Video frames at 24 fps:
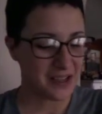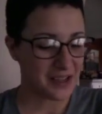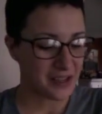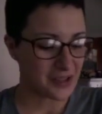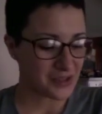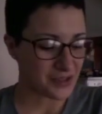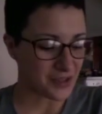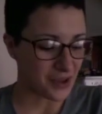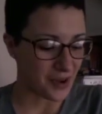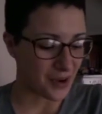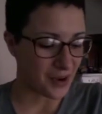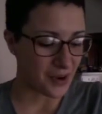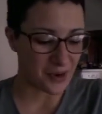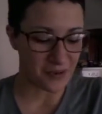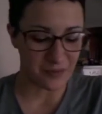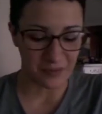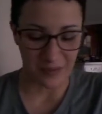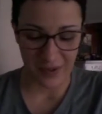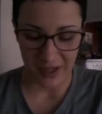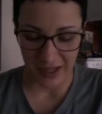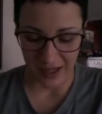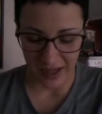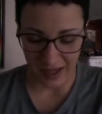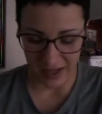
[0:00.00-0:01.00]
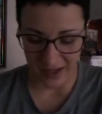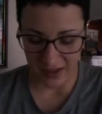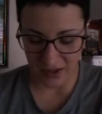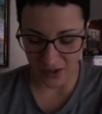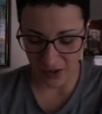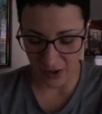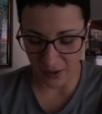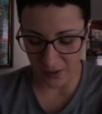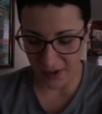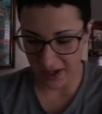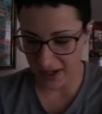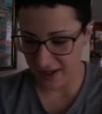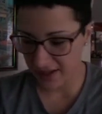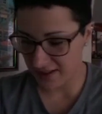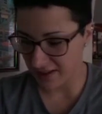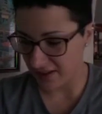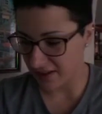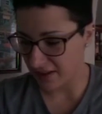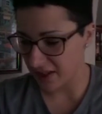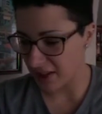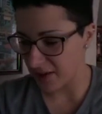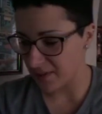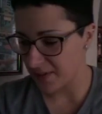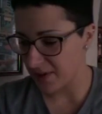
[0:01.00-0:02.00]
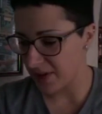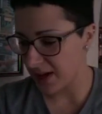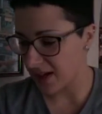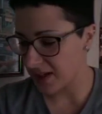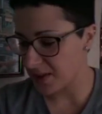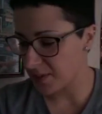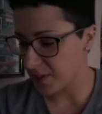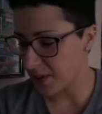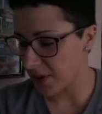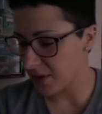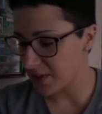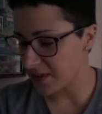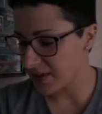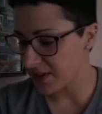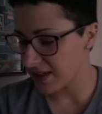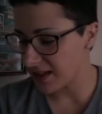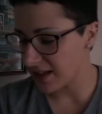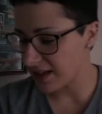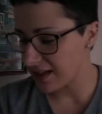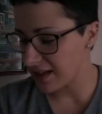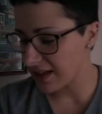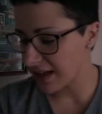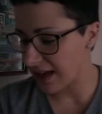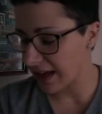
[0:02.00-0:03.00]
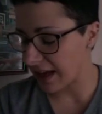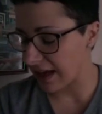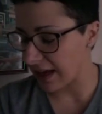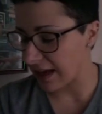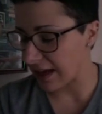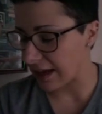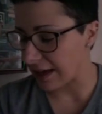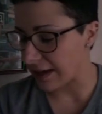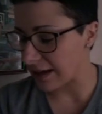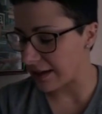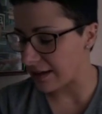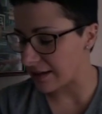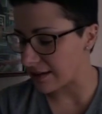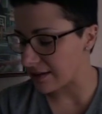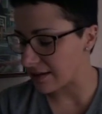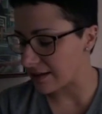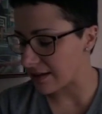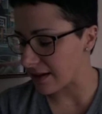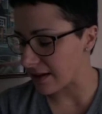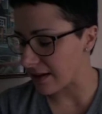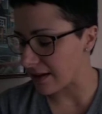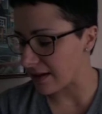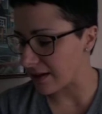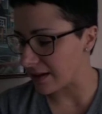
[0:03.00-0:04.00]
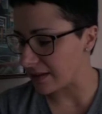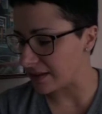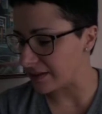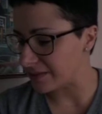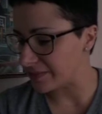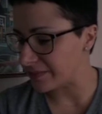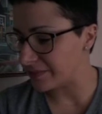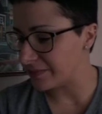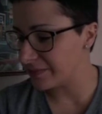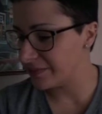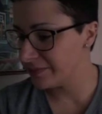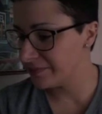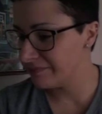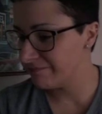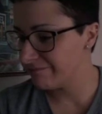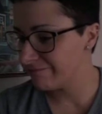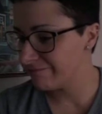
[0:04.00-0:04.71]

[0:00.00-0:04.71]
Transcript: So as always, I'll keep you guys posted, and I'll